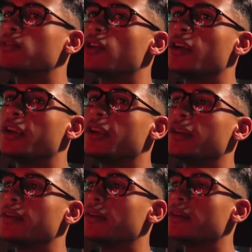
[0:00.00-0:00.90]
sorry,
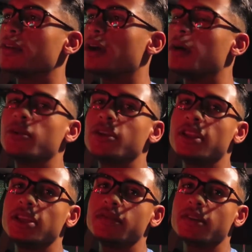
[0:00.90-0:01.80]
I'm gonna
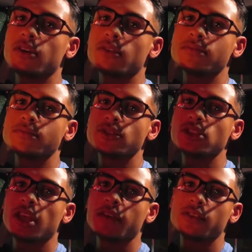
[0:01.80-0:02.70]
leave now. And she
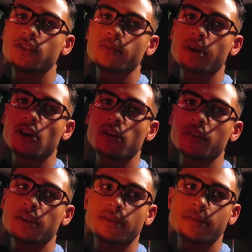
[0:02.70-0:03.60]
left and took my coffee.